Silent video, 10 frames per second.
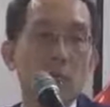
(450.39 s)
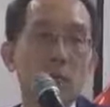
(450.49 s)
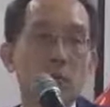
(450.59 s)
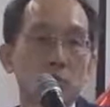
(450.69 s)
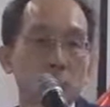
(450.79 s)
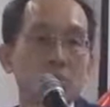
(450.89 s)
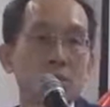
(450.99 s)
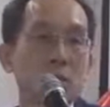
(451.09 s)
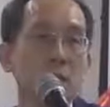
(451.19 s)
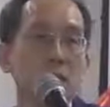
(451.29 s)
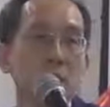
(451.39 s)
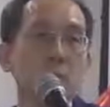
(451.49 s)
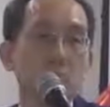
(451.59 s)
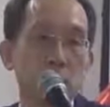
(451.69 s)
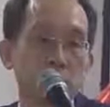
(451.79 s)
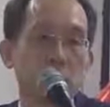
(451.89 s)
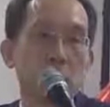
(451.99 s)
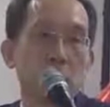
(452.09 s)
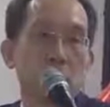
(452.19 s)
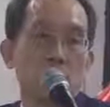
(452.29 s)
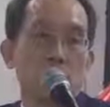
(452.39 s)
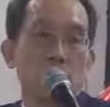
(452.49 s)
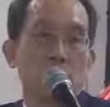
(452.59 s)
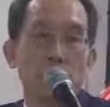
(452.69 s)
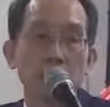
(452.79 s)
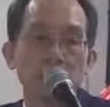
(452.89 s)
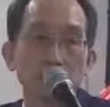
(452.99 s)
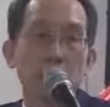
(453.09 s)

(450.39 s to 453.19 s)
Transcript: university in the Beijing. He asked me,